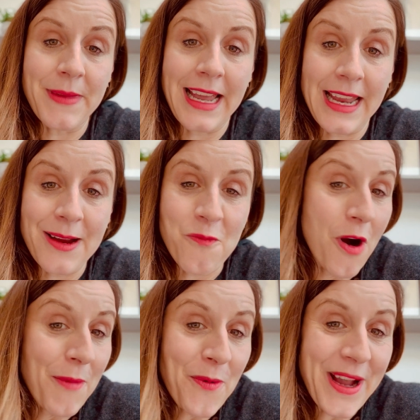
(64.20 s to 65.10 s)
me, What
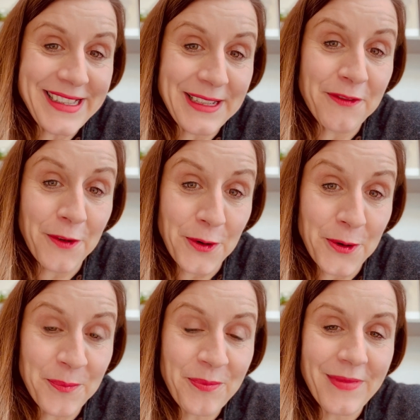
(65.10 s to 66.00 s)
am I waiting
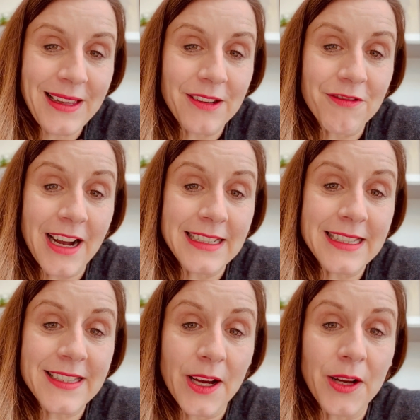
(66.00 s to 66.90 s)
for? And rightly
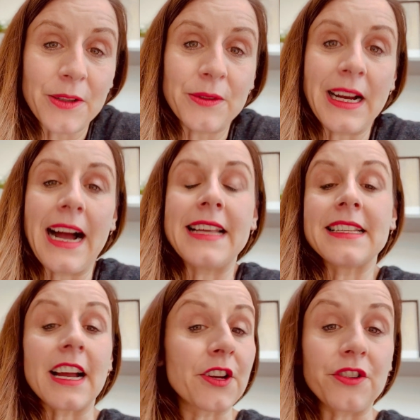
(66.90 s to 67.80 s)
so. And
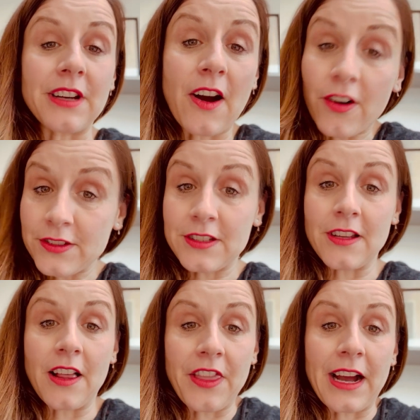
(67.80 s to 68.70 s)
I couldn't
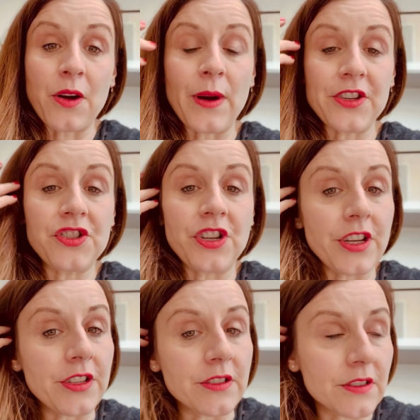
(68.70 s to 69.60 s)
answer that
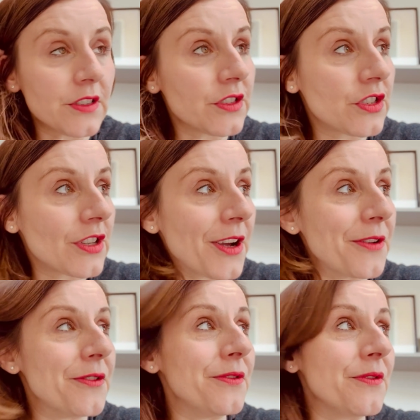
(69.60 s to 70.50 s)
question.
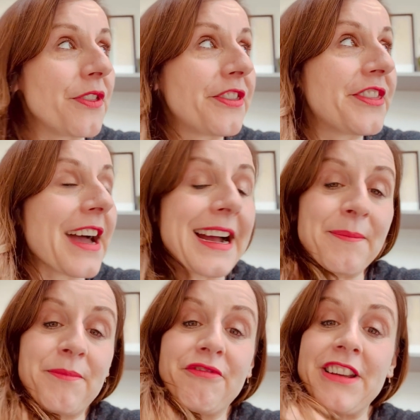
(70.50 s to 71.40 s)
So that
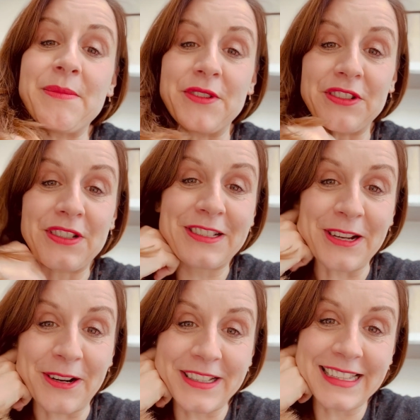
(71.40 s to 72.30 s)
pretty much
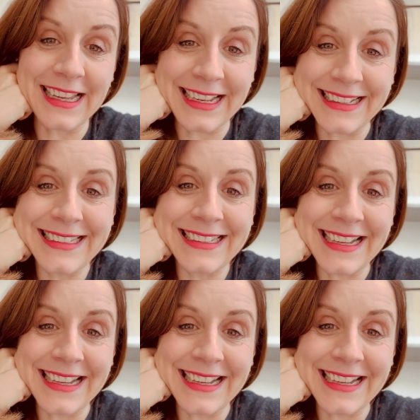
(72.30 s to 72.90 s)
started